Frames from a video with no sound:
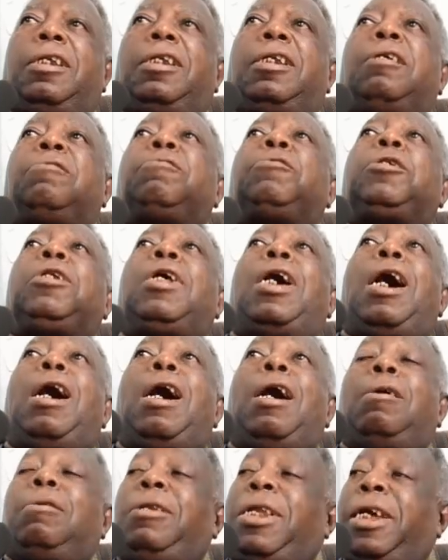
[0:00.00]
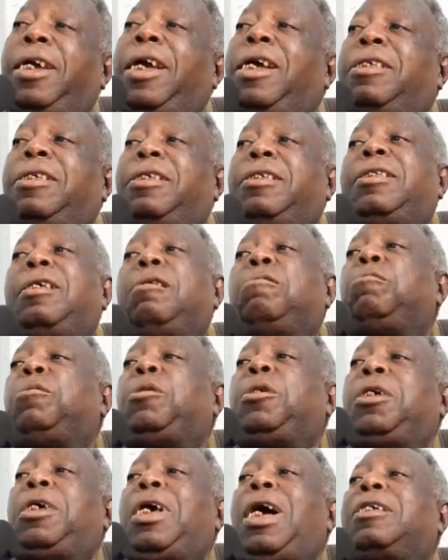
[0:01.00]
even our legal system
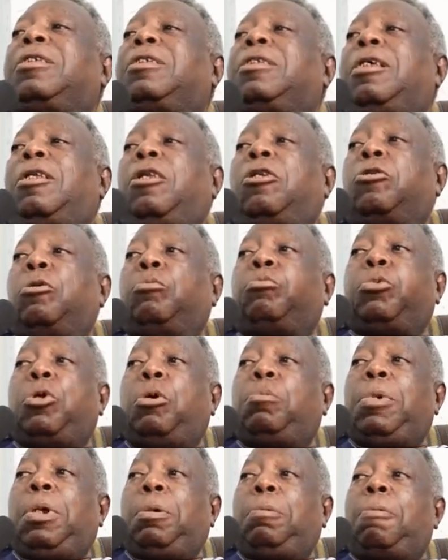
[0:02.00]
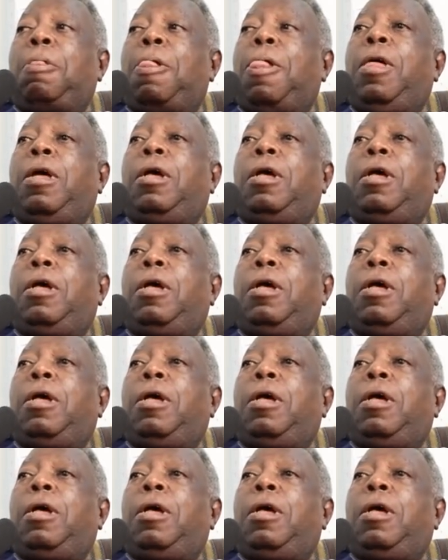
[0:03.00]
has a lot of problems.